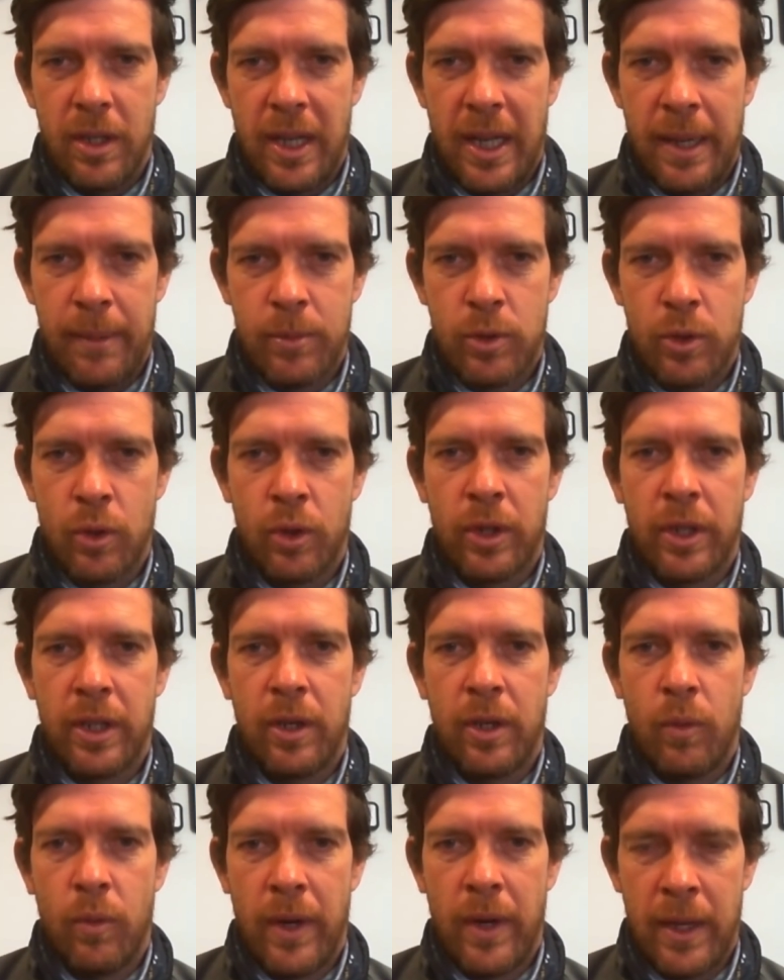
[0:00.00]
I'm
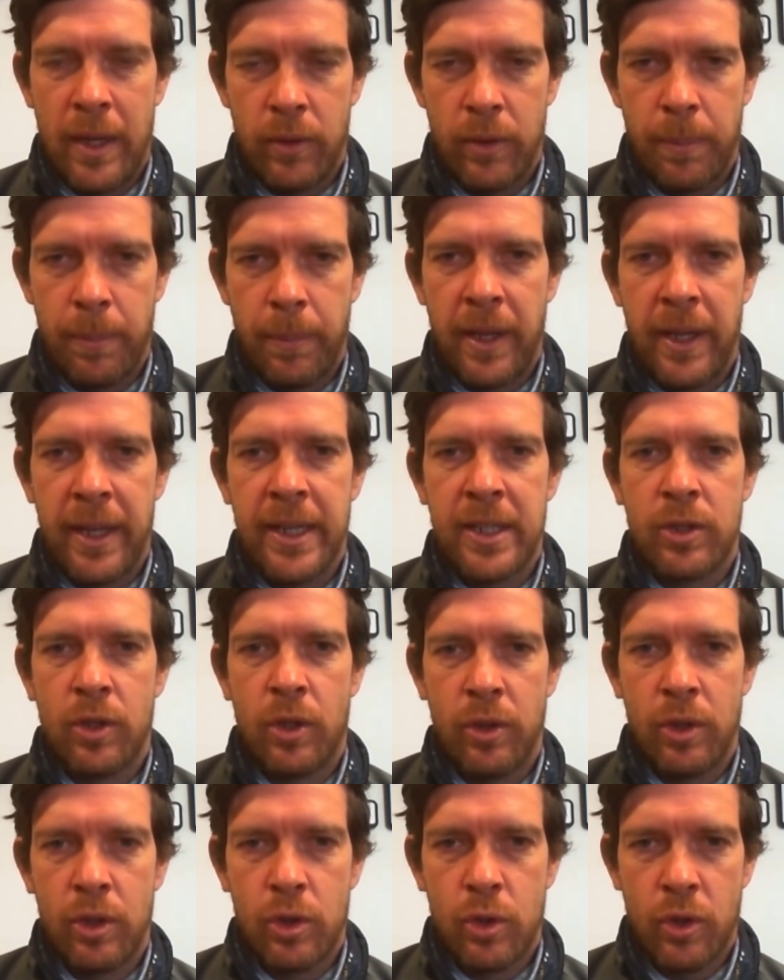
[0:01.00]
talking around the place,
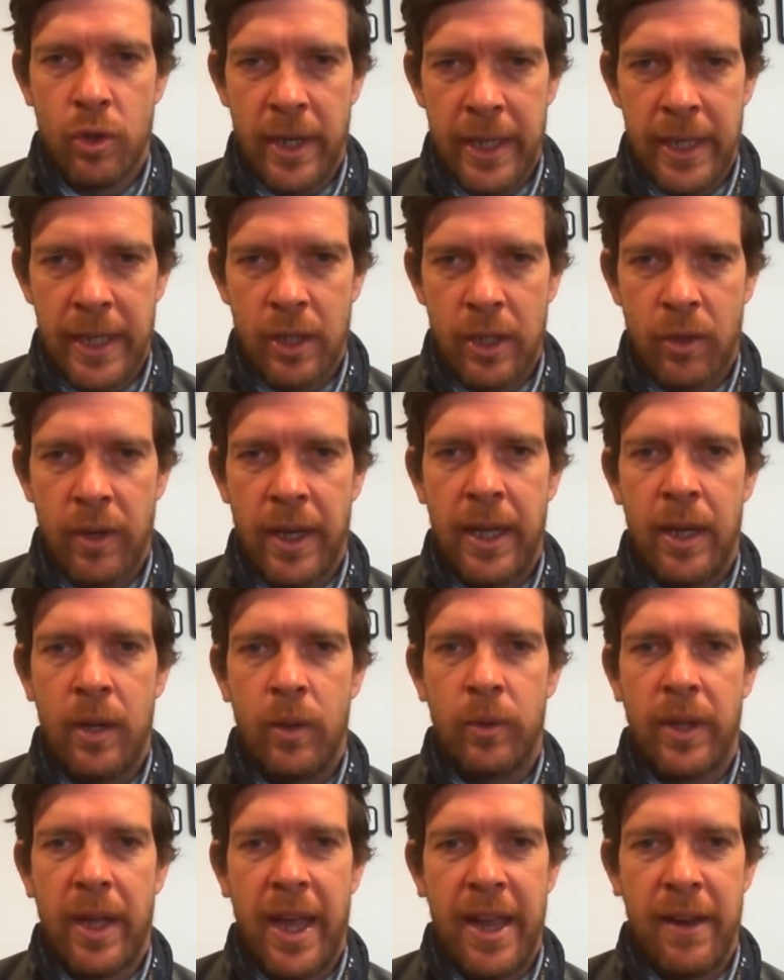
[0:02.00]
on the training
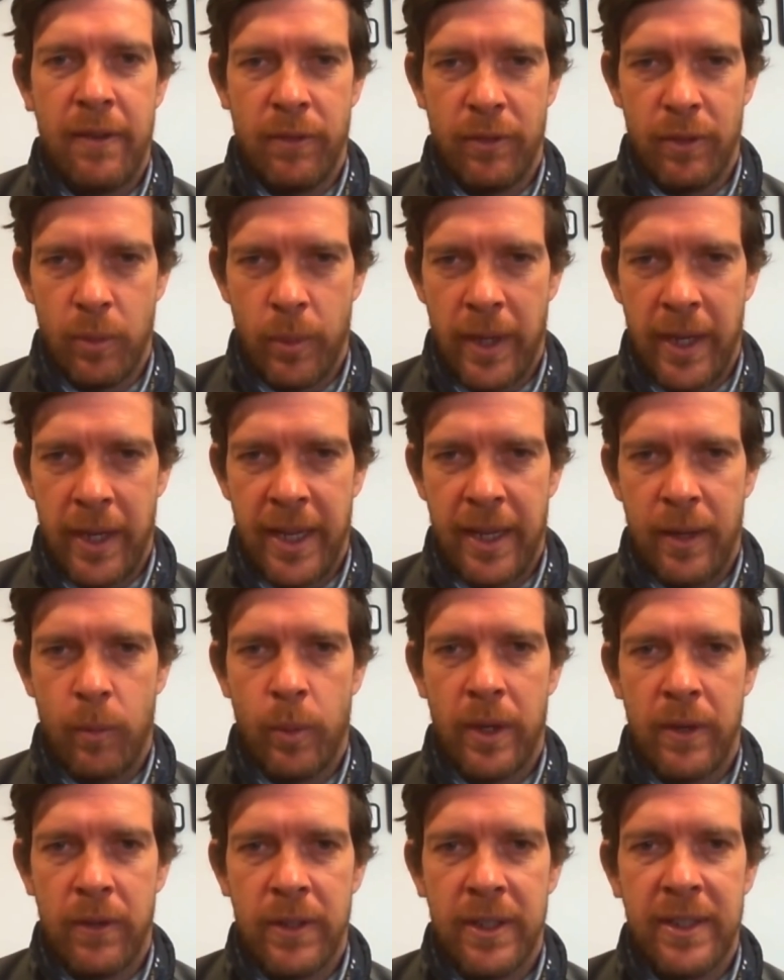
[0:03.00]
ground, everywhere
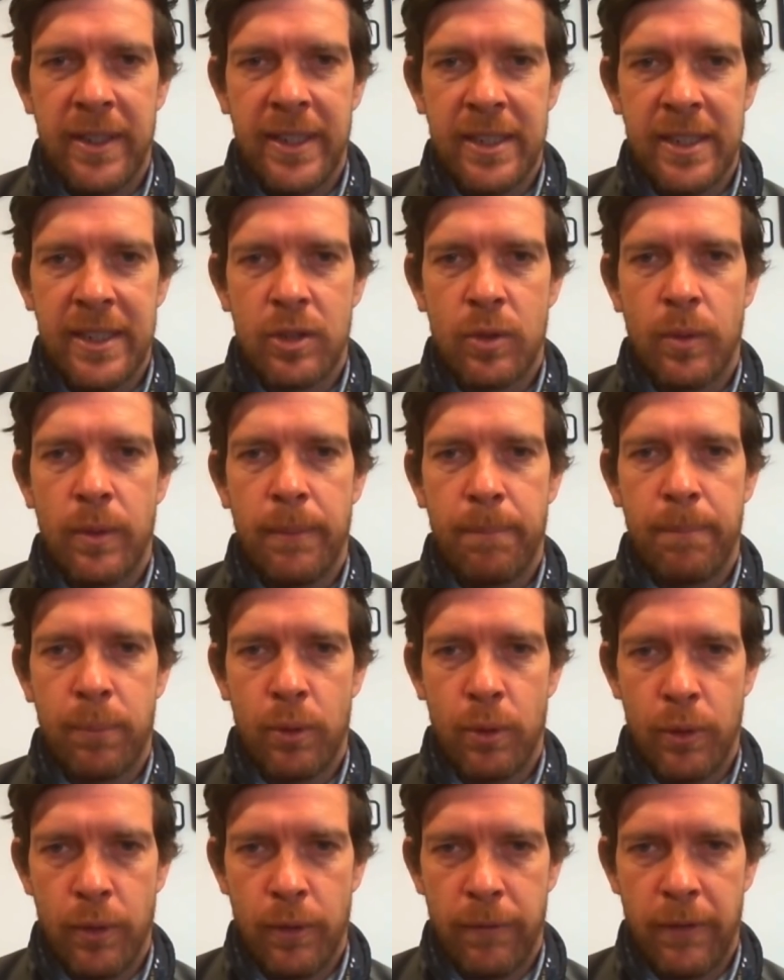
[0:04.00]
where he needs to
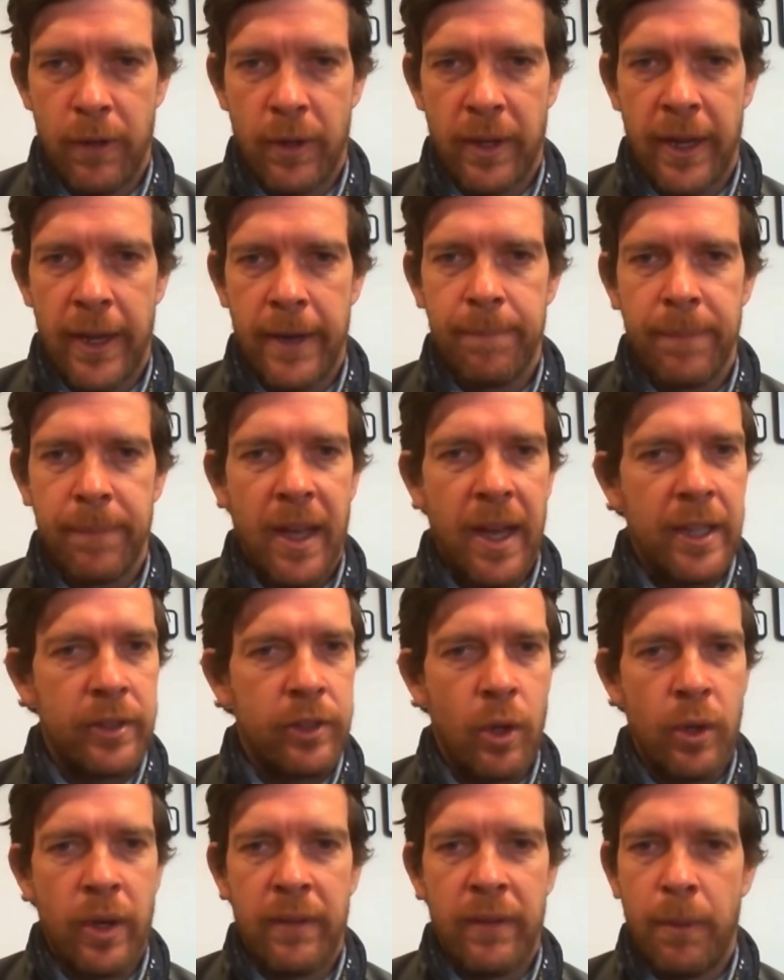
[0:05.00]
improve. Okay. I
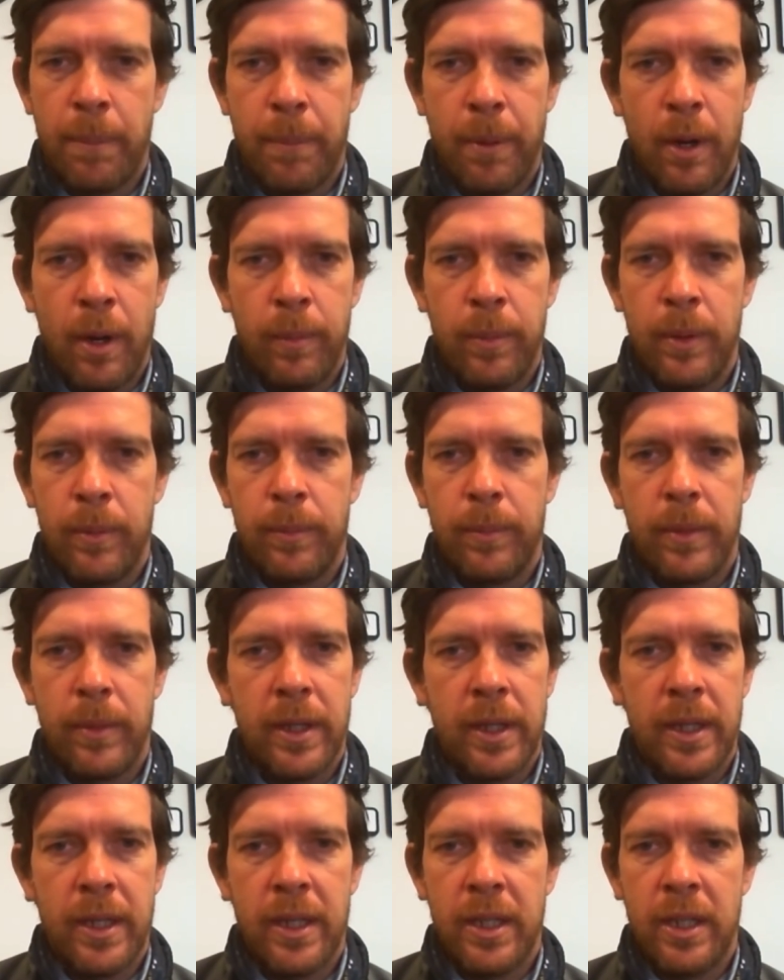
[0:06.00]
don't have a problem.
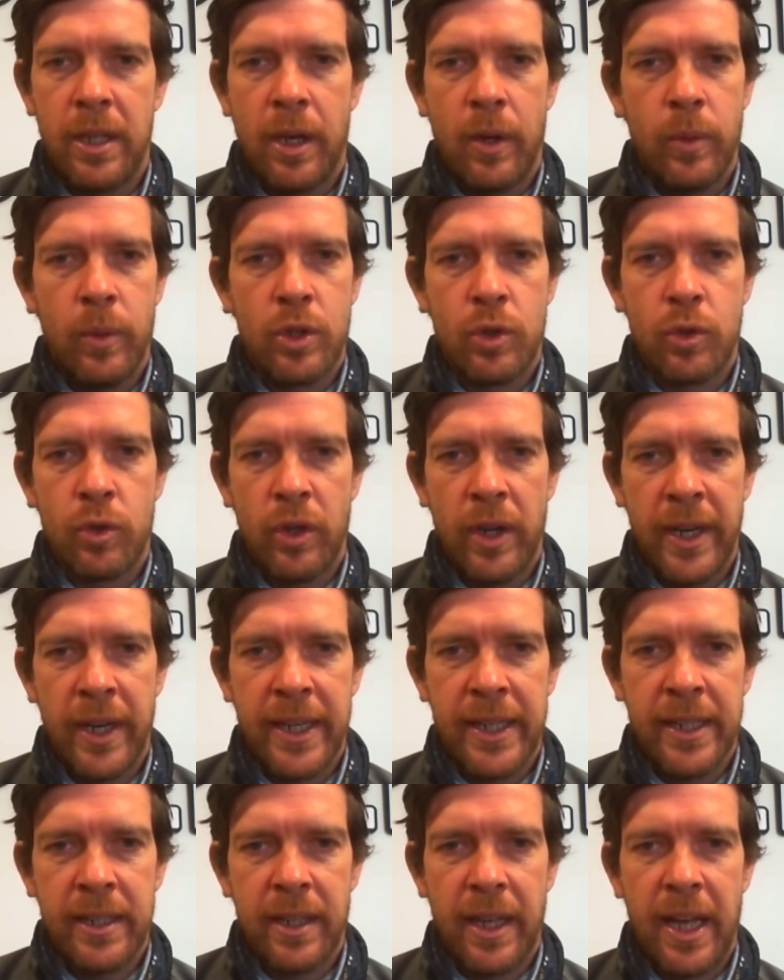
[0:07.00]
You know, he's
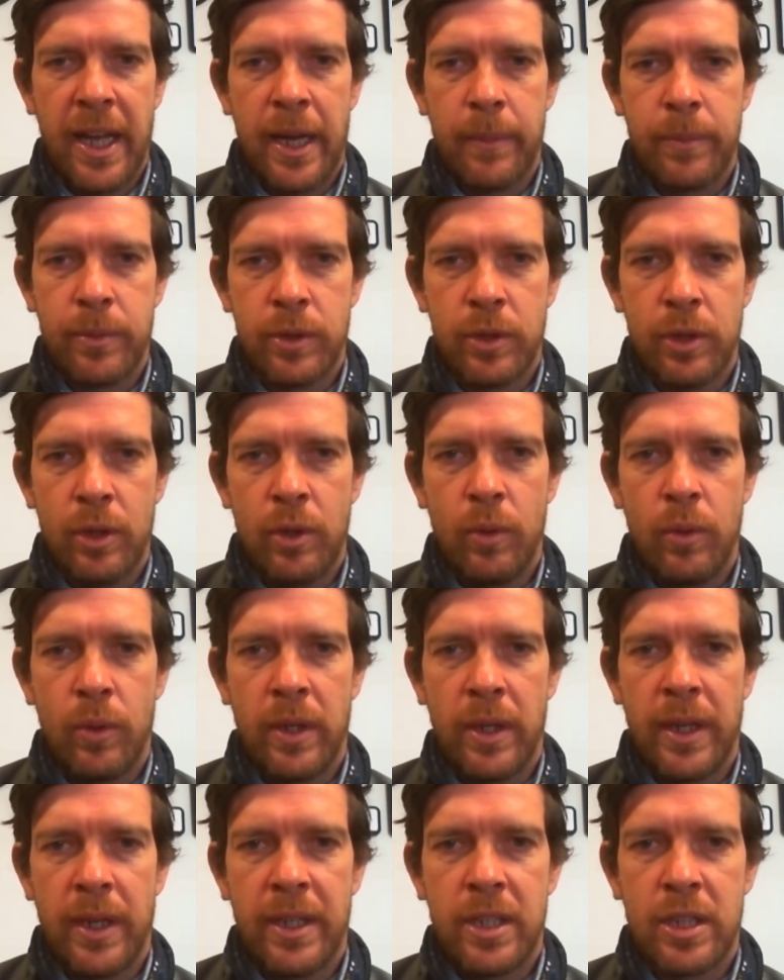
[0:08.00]
trained
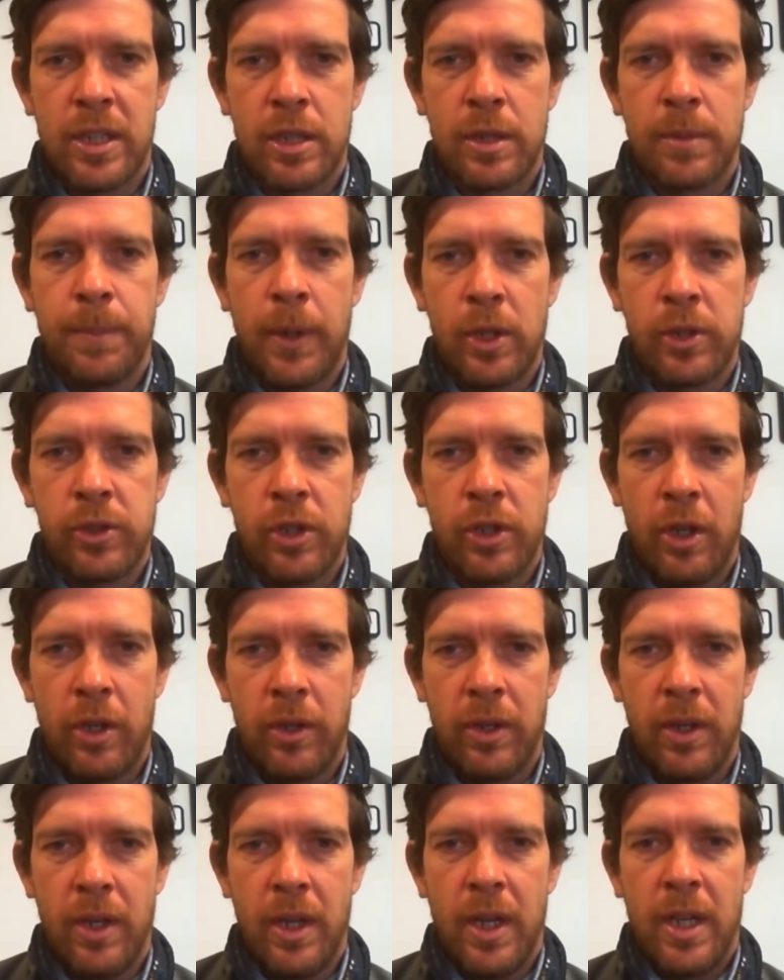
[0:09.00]
absolutely spot
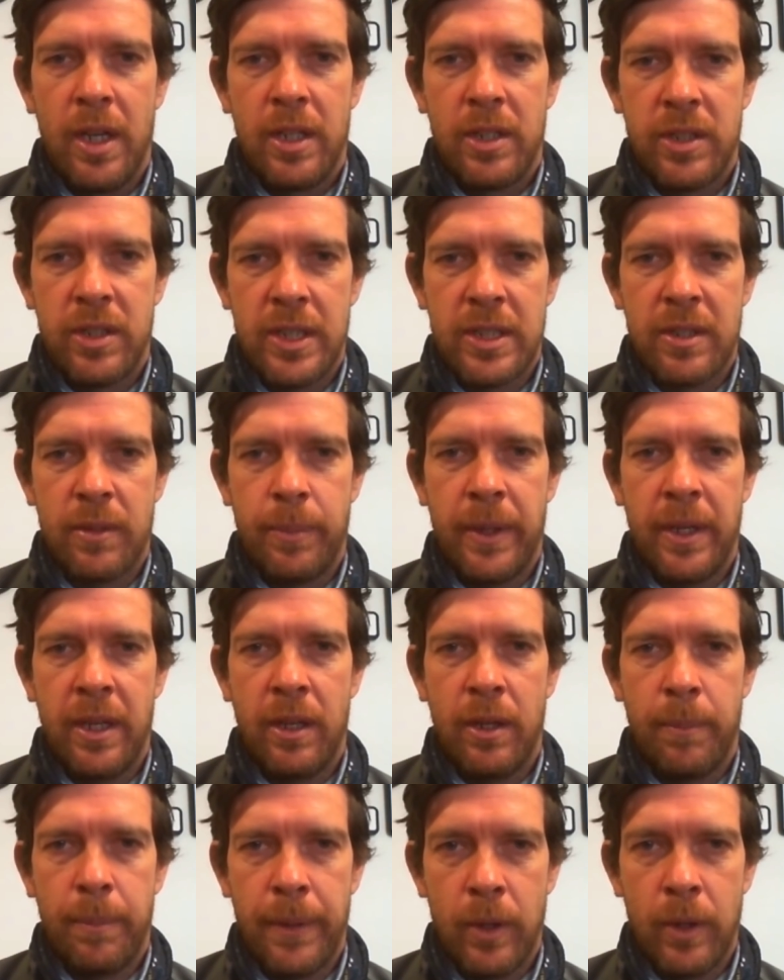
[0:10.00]
on since I've been
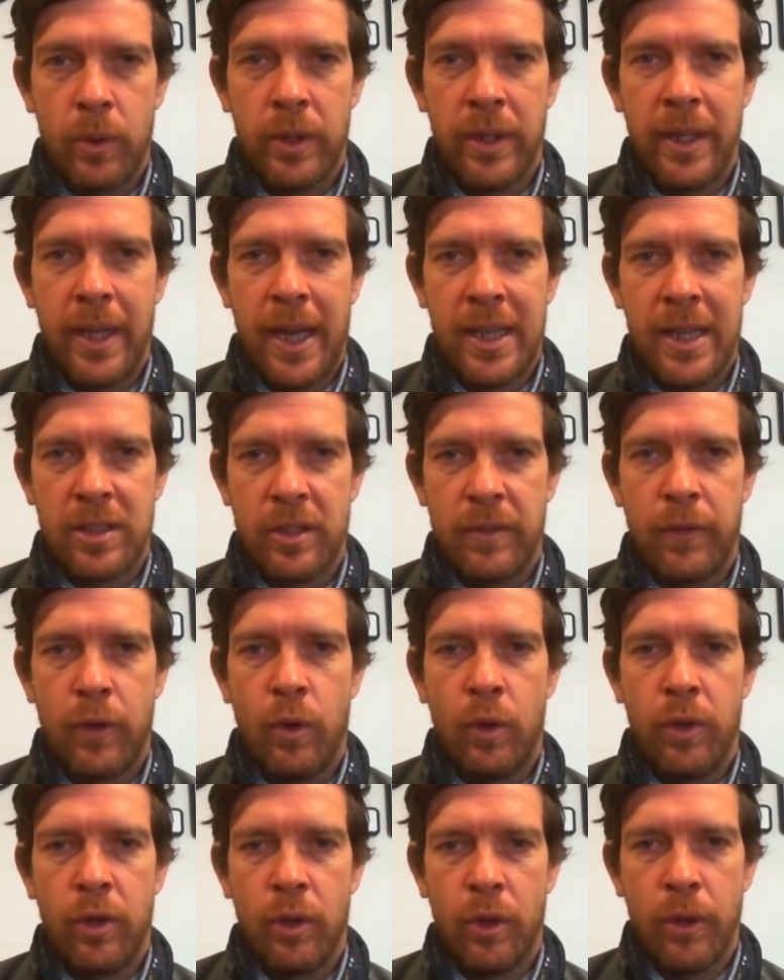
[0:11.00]
in the building, as have
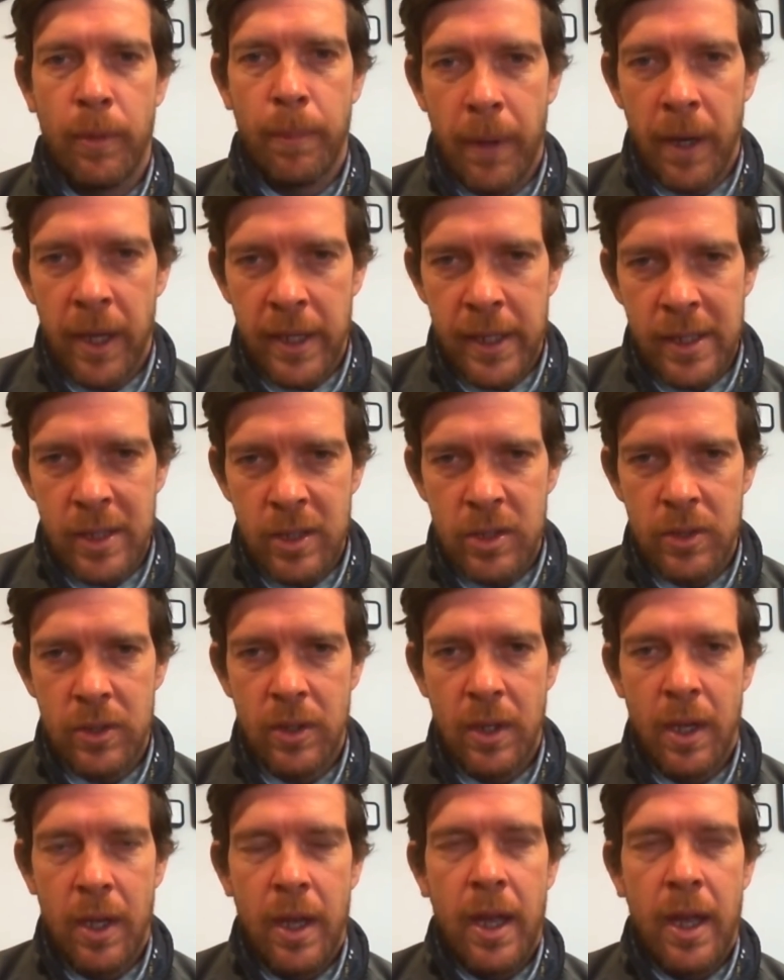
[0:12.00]
all the other players.